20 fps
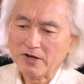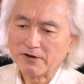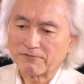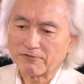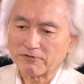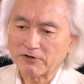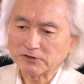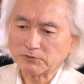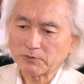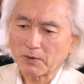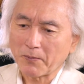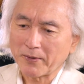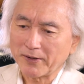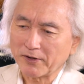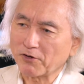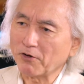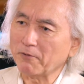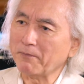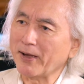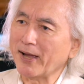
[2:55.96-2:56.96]
first we want
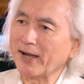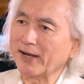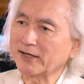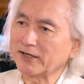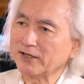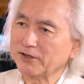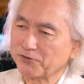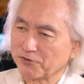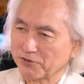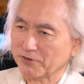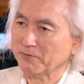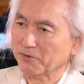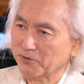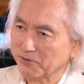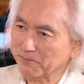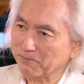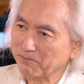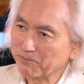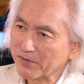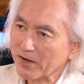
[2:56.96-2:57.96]
to go back to the
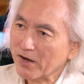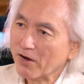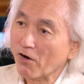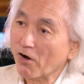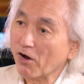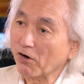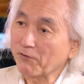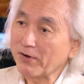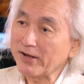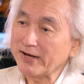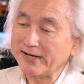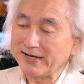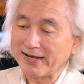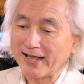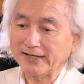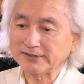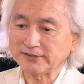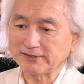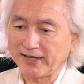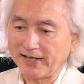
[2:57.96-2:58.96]
moon. Already,
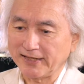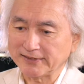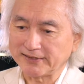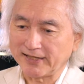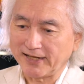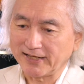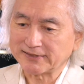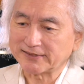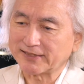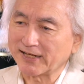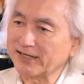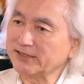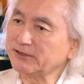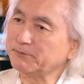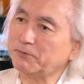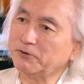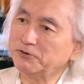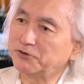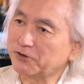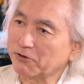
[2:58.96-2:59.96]
NASA has the
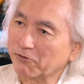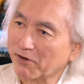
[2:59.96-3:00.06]
SLS booster